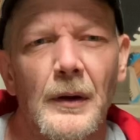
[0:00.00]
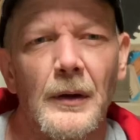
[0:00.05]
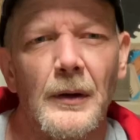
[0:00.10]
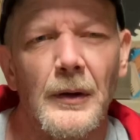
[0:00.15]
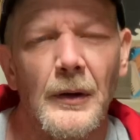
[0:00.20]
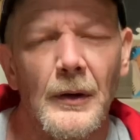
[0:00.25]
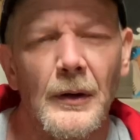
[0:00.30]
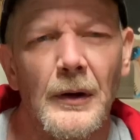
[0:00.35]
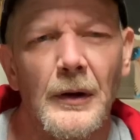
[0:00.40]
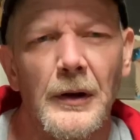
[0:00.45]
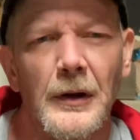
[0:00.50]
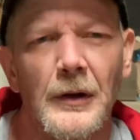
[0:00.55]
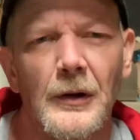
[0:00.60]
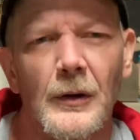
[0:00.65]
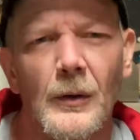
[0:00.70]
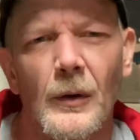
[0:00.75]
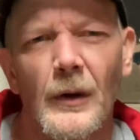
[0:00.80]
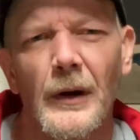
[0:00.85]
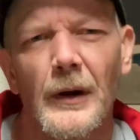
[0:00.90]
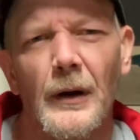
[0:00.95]
You know, I hear
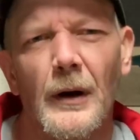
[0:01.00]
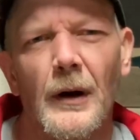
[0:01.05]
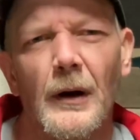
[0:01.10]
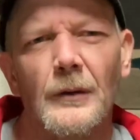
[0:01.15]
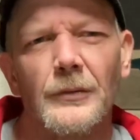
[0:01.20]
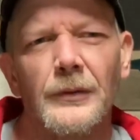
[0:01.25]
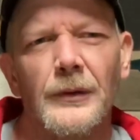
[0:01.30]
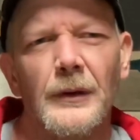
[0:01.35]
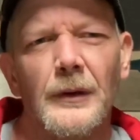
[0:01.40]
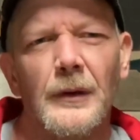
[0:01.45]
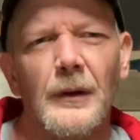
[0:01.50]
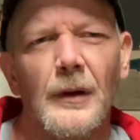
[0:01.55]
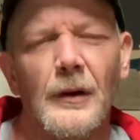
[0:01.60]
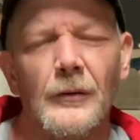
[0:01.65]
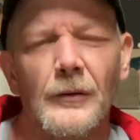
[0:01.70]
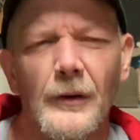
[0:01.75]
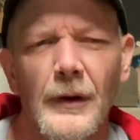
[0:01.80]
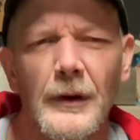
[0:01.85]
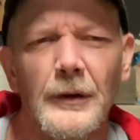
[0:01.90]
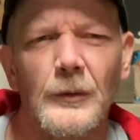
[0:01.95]
quite often,
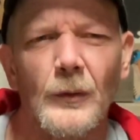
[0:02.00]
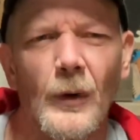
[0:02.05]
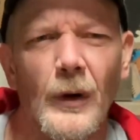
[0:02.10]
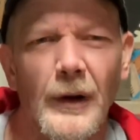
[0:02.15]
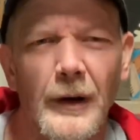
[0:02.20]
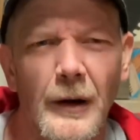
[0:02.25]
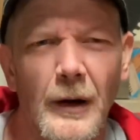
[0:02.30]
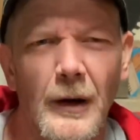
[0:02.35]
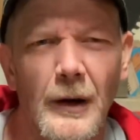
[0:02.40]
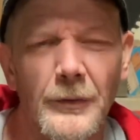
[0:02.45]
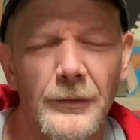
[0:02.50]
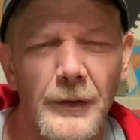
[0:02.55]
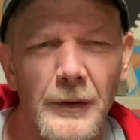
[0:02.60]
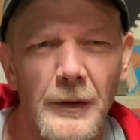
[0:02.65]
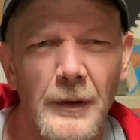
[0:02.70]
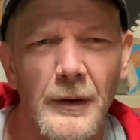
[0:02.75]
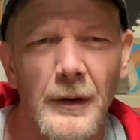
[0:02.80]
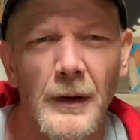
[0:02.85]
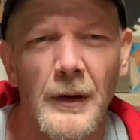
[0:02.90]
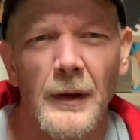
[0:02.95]
I've read quite
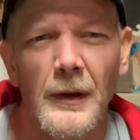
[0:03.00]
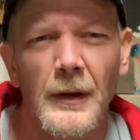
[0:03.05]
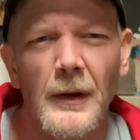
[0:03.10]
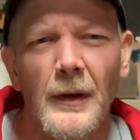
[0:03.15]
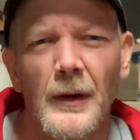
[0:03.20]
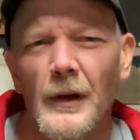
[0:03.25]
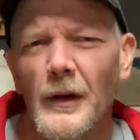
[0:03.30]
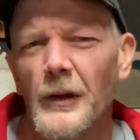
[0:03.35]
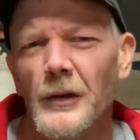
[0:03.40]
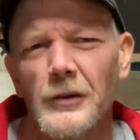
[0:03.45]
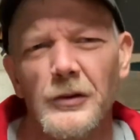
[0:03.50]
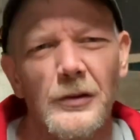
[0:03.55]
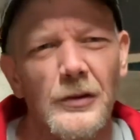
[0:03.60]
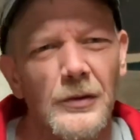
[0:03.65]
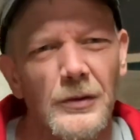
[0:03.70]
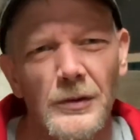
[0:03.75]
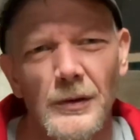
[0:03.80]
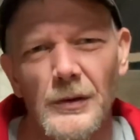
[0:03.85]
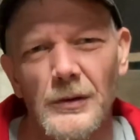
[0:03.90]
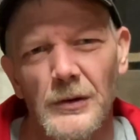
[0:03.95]
often, it's
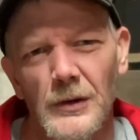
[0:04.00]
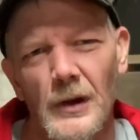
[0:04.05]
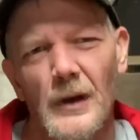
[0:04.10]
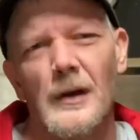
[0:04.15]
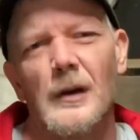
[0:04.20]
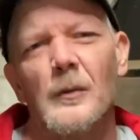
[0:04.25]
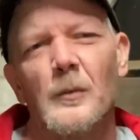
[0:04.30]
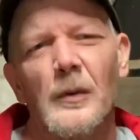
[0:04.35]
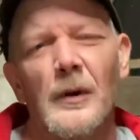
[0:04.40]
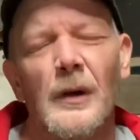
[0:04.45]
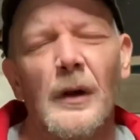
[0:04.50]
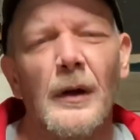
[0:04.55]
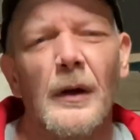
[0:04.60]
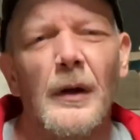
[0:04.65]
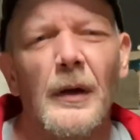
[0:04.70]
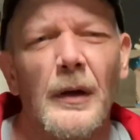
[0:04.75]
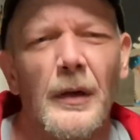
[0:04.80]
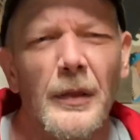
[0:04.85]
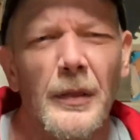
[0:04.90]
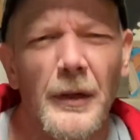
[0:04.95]
just a shame
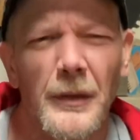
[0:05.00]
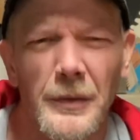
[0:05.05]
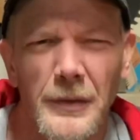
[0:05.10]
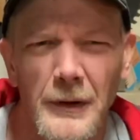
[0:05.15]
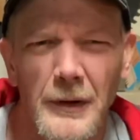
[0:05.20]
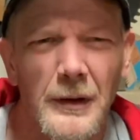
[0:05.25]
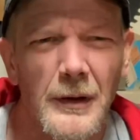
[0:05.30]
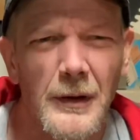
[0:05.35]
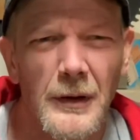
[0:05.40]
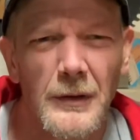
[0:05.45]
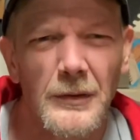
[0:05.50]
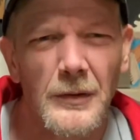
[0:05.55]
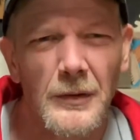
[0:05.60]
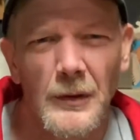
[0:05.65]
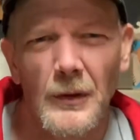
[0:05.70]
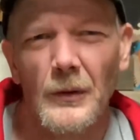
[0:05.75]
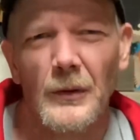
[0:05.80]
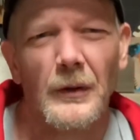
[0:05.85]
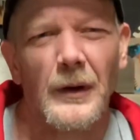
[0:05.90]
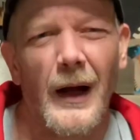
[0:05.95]
that there is
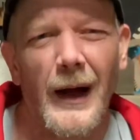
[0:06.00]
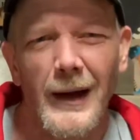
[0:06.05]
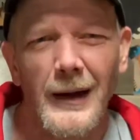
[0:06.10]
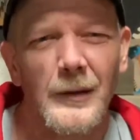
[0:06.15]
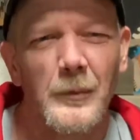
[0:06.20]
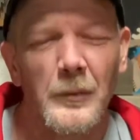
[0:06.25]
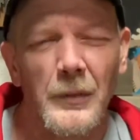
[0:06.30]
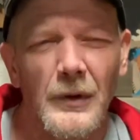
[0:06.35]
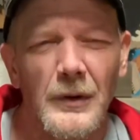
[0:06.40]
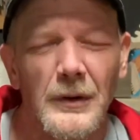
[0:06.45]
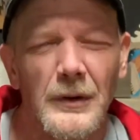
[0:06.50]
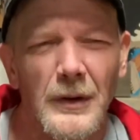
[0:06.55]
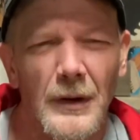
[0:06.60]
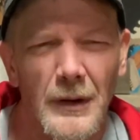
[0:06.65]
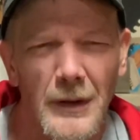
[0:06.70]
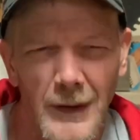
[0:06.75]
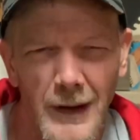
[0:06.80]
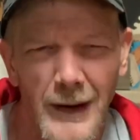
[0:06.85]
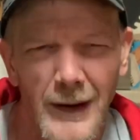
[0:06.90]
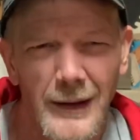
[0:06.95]
no guidebook to
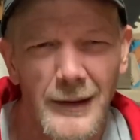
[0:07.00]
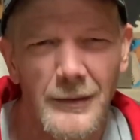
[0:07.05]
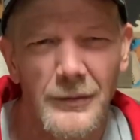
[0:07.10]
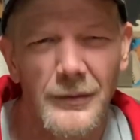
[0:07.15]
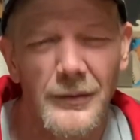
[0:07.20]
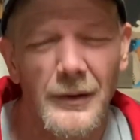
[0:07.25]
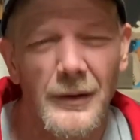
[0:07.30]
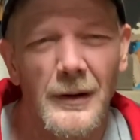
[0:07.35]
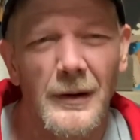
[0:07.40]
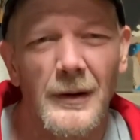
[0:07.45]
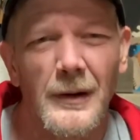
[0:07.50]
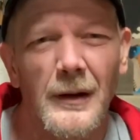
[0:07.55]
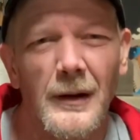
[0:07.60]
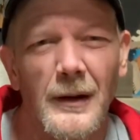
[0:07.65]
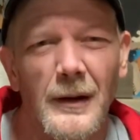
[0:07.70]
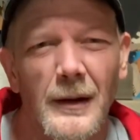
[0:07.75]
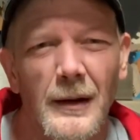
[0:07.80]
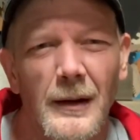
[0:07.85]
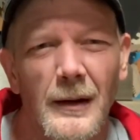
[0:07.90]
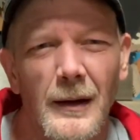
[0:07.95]
life.
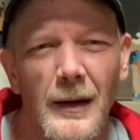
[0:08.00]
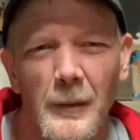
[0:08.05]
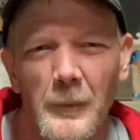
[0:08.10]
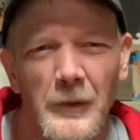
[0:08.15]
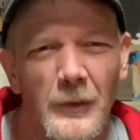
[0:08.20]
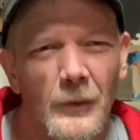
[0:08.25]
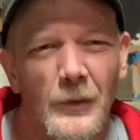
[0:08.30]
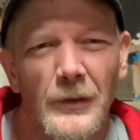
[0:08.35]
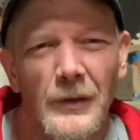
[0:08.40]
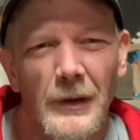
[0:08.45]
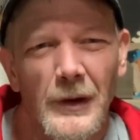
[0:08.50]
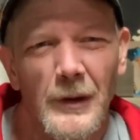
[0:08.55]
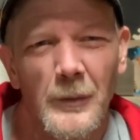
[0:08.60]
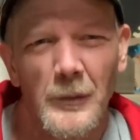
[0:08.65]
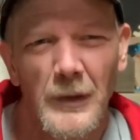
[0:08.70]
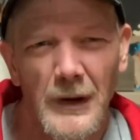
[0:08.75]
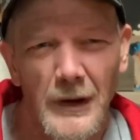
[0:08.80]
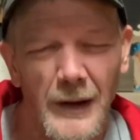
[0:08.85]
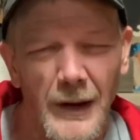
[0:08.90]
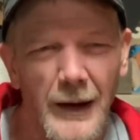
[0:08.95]
I mean, wouldn't that
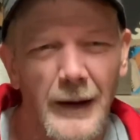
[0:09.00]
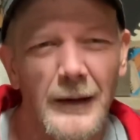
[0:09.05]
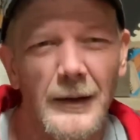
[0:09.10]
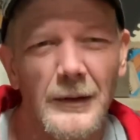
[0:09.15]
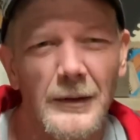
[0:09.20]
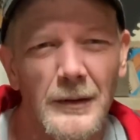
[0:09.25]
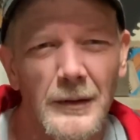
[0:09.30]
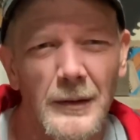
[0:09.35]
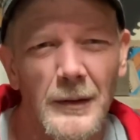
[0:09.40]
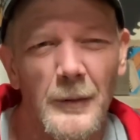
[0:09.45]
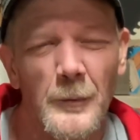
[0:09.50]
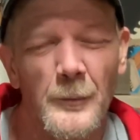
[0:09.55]
be nice?